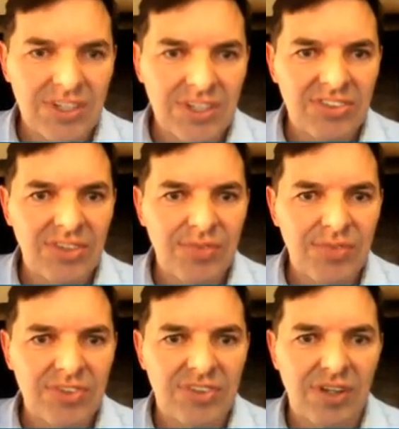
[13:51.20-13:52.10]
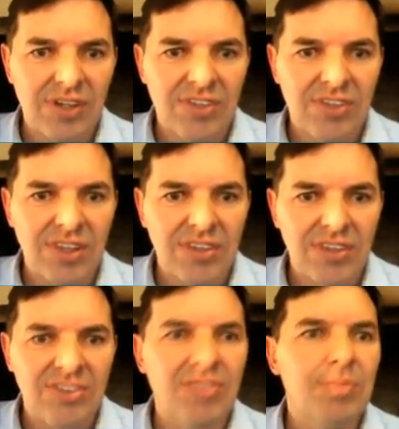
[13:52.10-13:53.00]
let's see if it's okay. So that
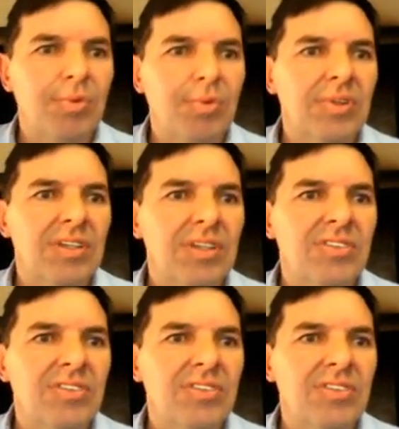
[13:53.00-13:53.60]
7 point, let's